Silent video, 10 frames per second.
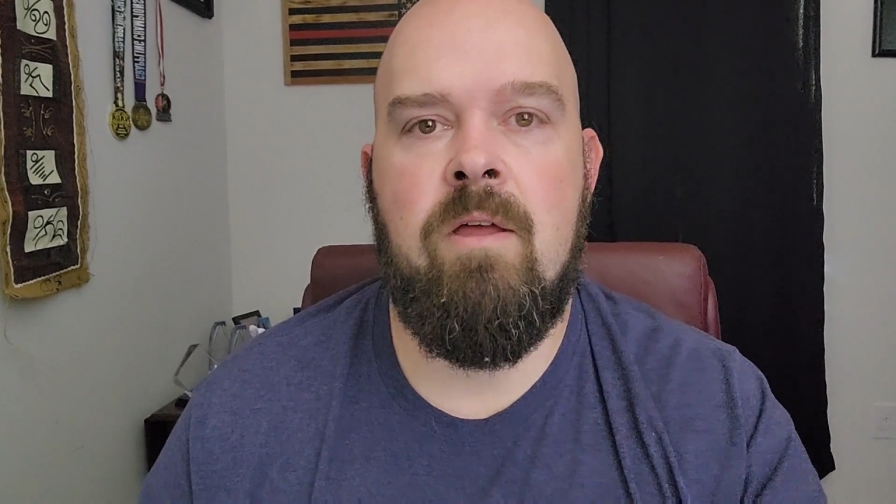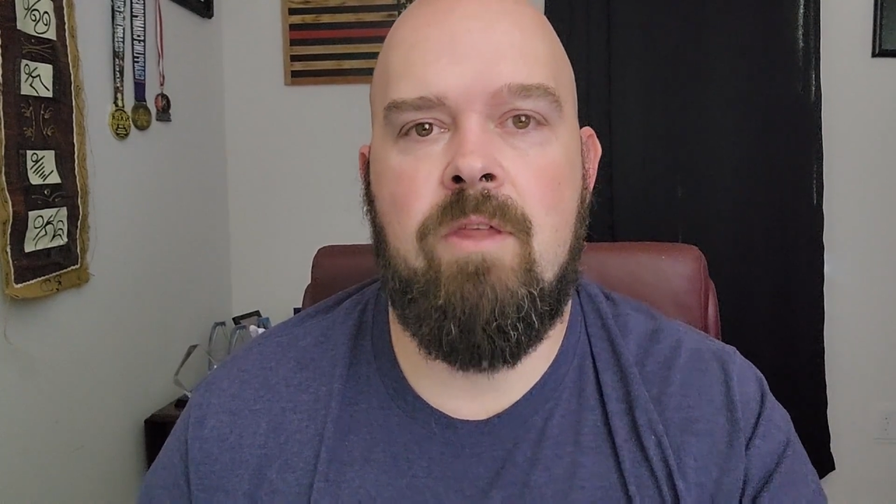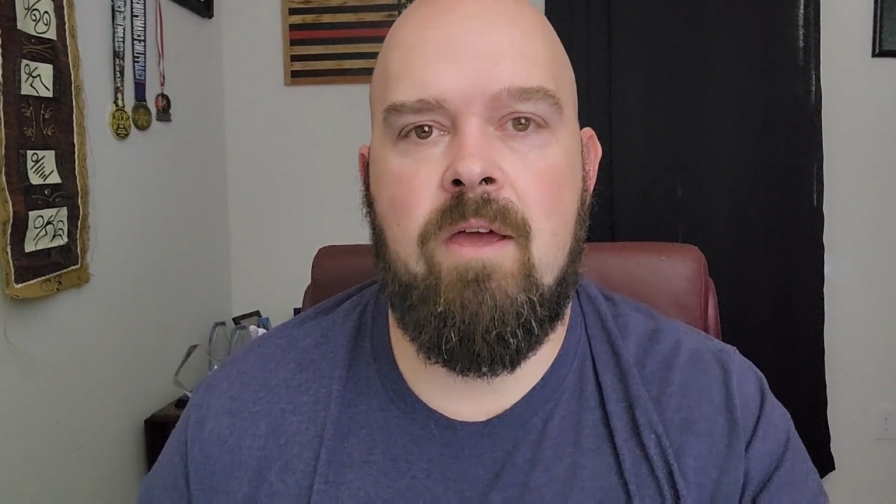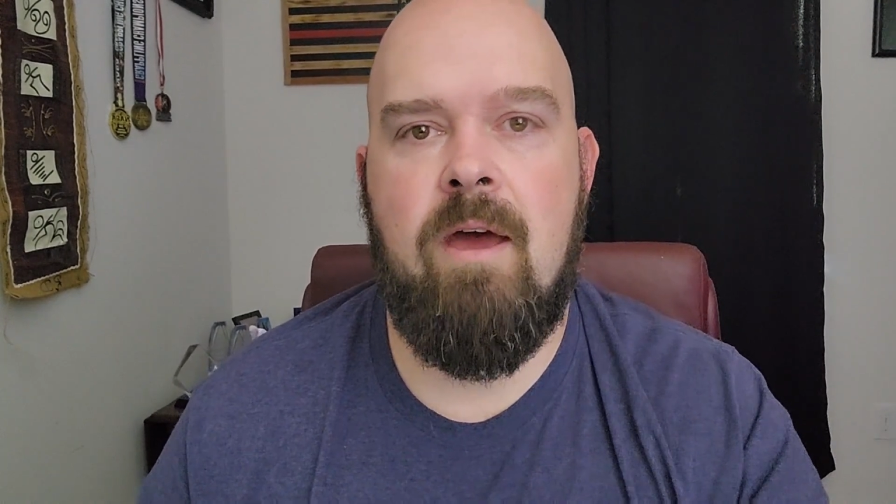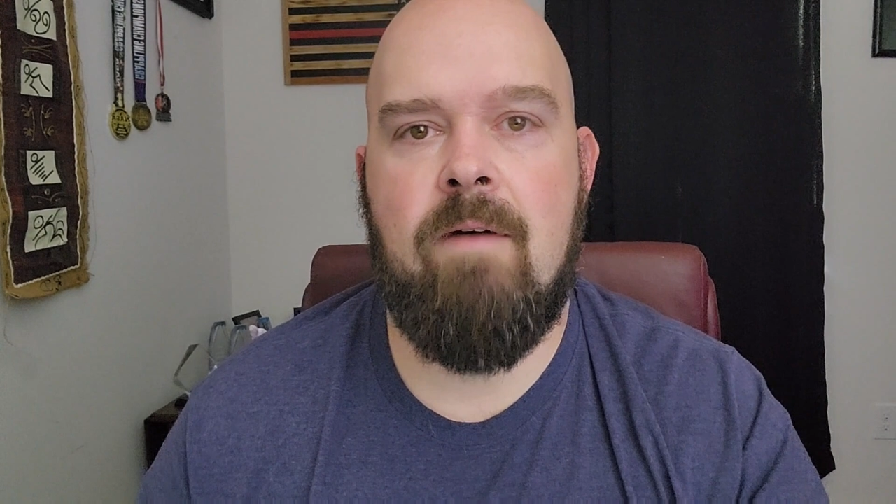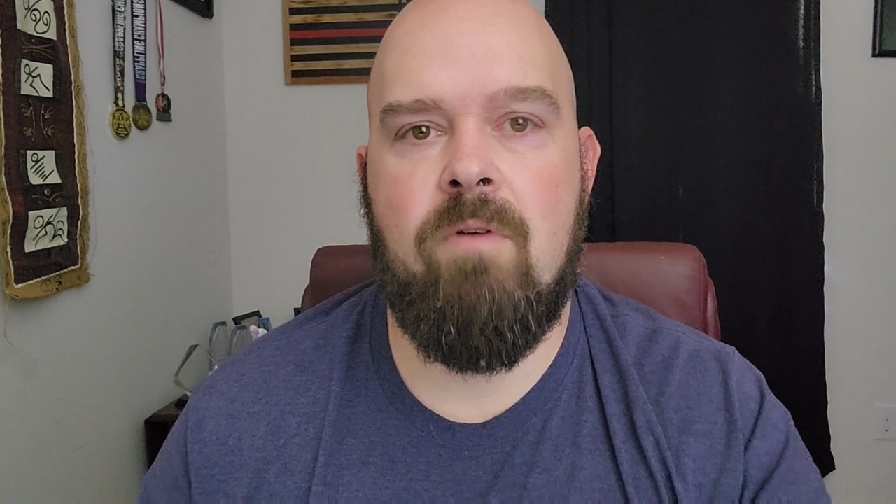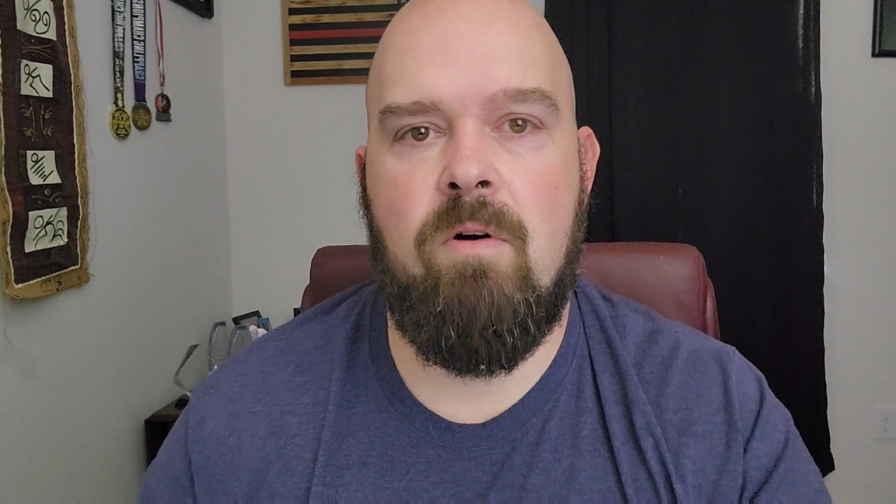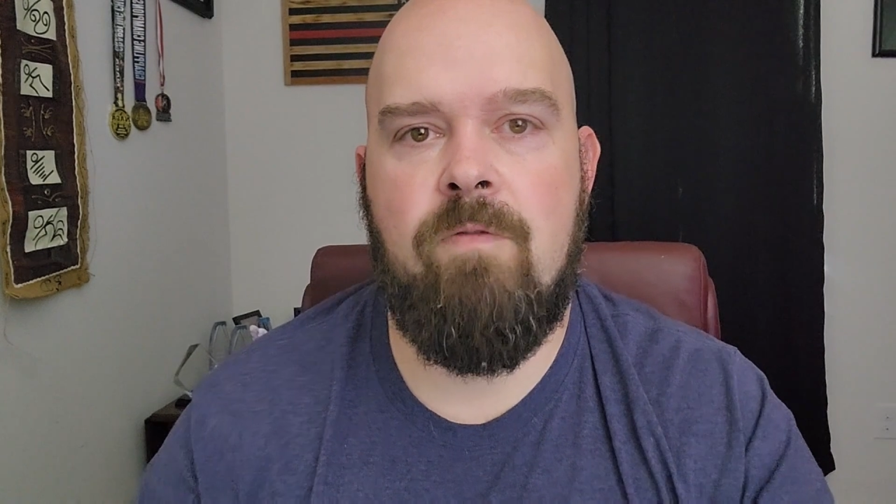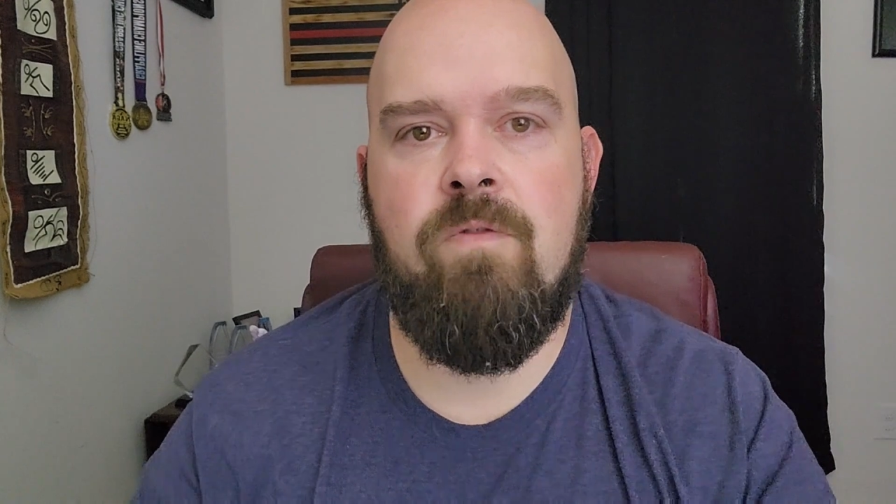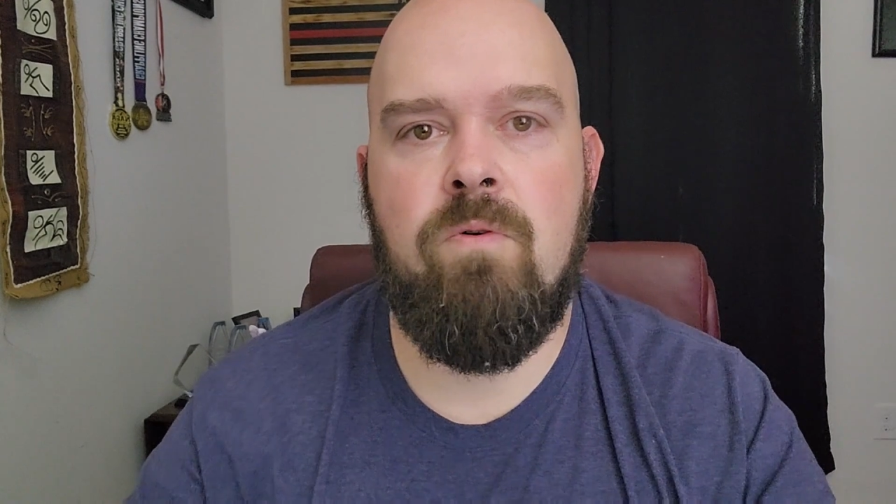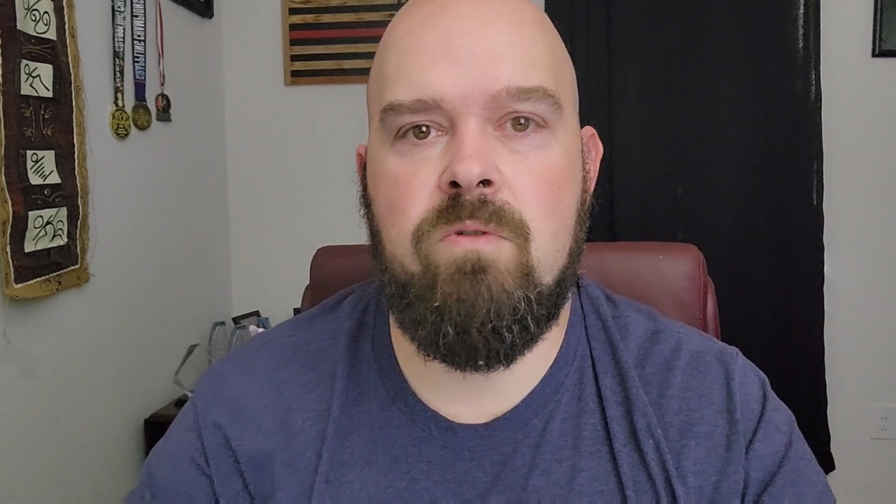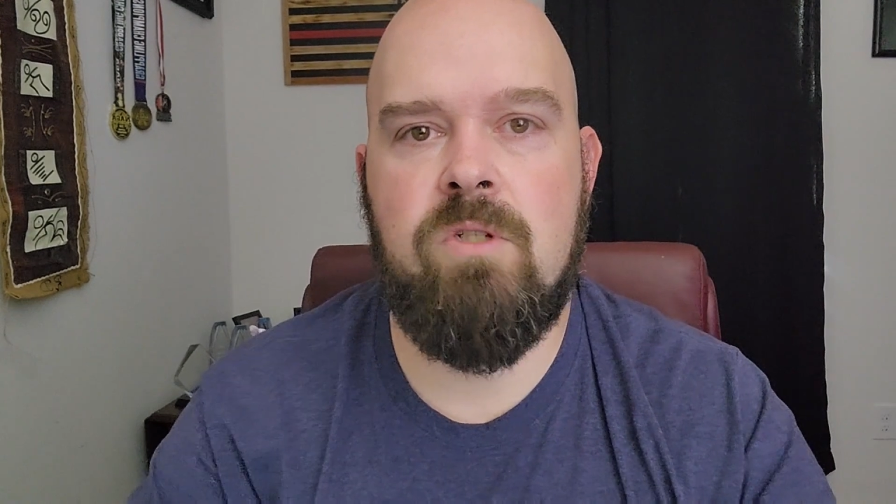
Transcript: they have a full